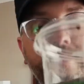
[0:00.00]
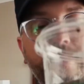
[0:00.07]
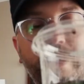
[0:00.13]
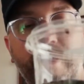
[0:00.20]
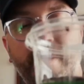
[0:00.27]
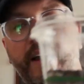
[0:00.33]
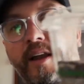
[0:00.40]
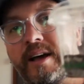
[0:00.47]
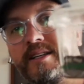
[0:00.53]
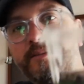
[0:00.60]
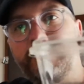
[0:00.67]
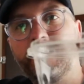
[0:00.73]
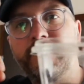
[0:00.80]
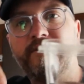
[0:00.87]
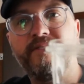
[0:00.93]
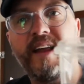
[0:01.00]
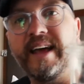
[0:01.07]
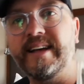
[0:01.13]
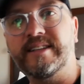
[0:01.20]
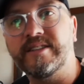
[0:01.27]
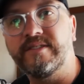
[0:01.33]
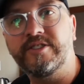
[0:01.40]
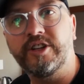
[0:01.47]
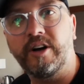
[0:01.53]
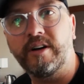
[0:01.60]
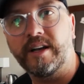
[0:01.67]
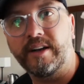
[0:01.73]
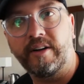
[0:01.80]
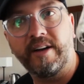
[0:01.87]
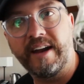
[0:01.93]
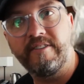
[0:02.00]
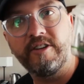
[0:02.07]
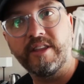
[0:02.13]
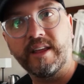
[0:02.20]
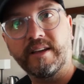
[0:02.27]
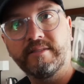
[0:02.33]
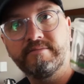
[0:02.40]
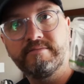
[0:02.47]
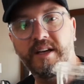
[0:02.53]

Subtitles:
And they like to put flakes of chocolate on everything.